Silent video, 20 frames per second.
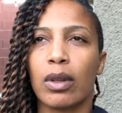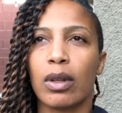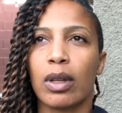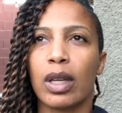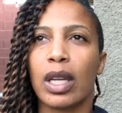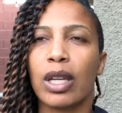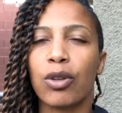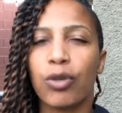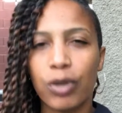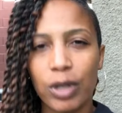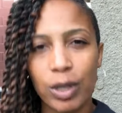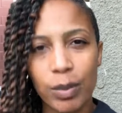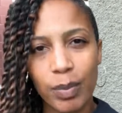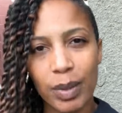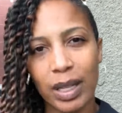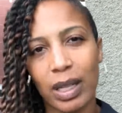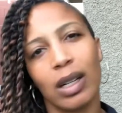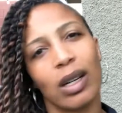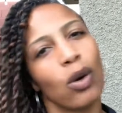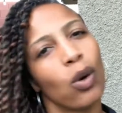can creep
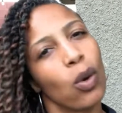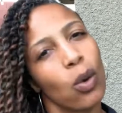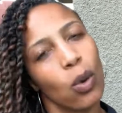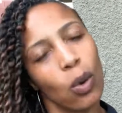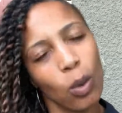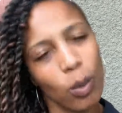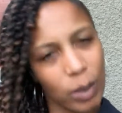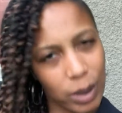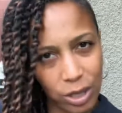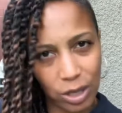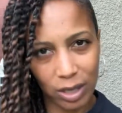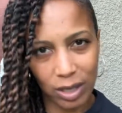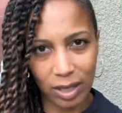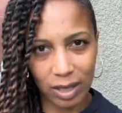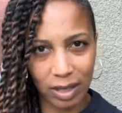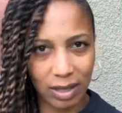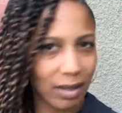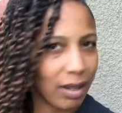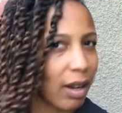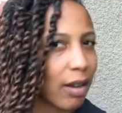in a whole bunch of
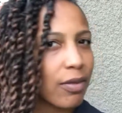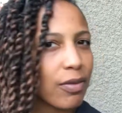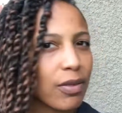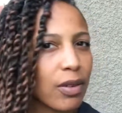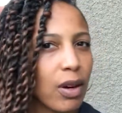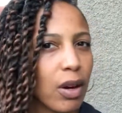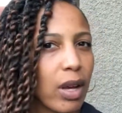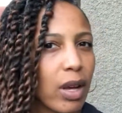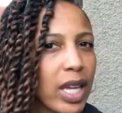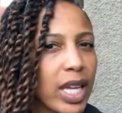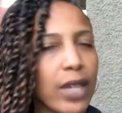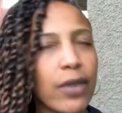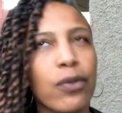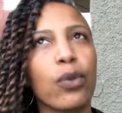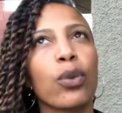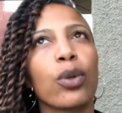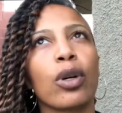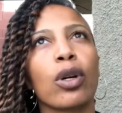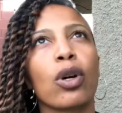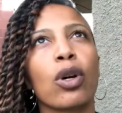stuff if
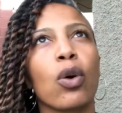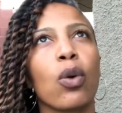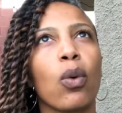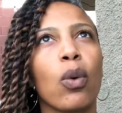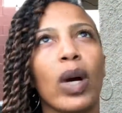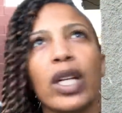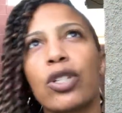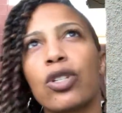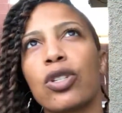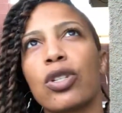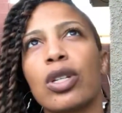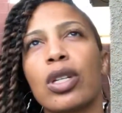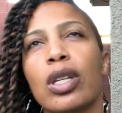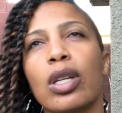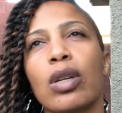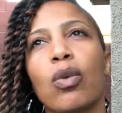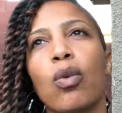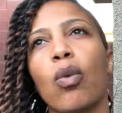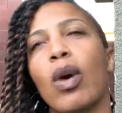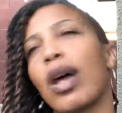we're
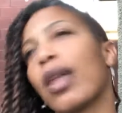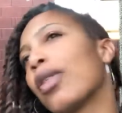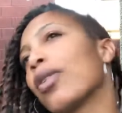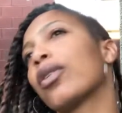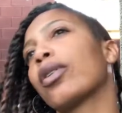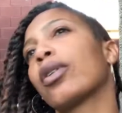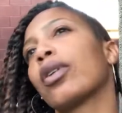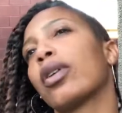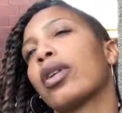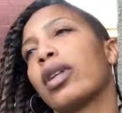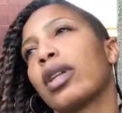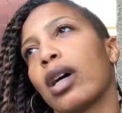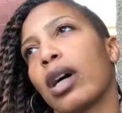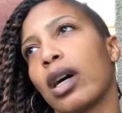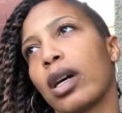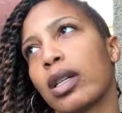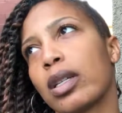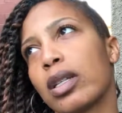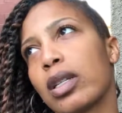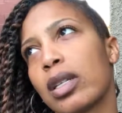questioning whether or
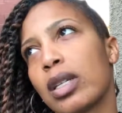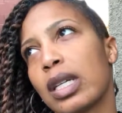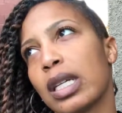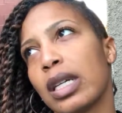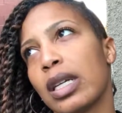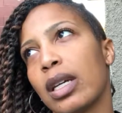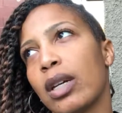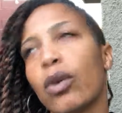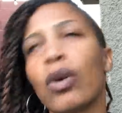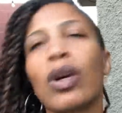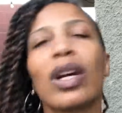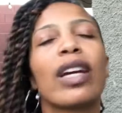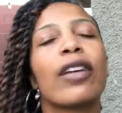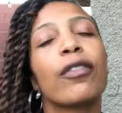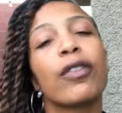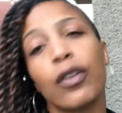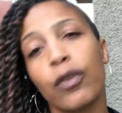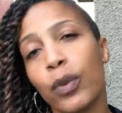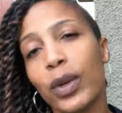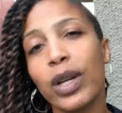not, or
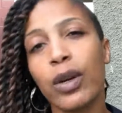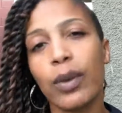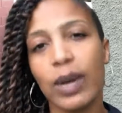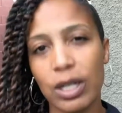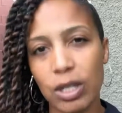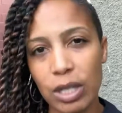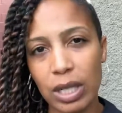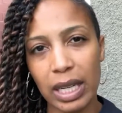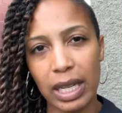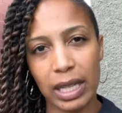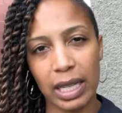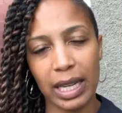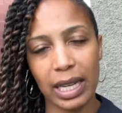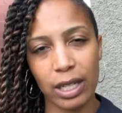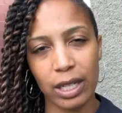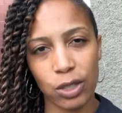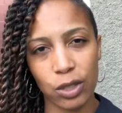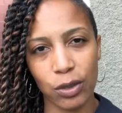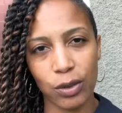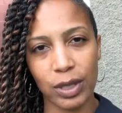if we question it and the
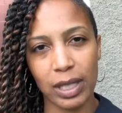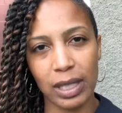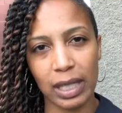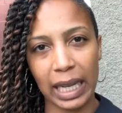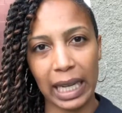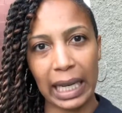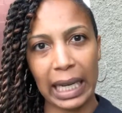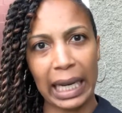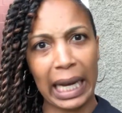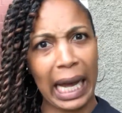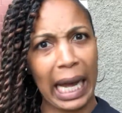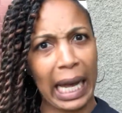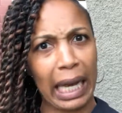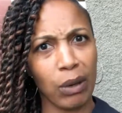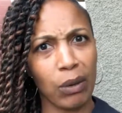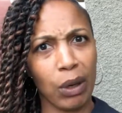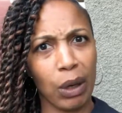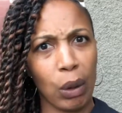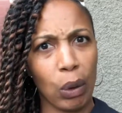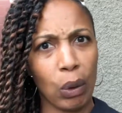answer is like, I
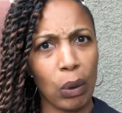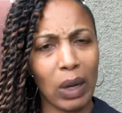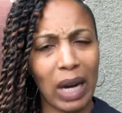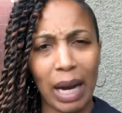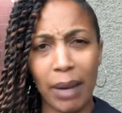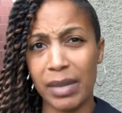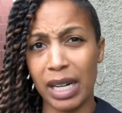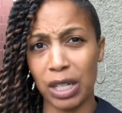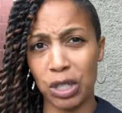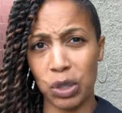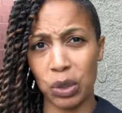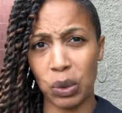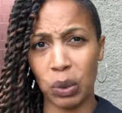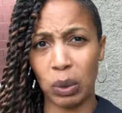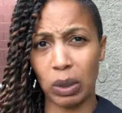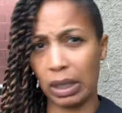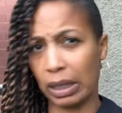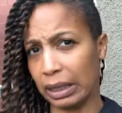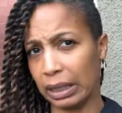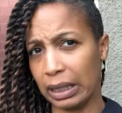don't know, I'm not
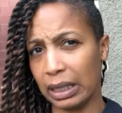sure,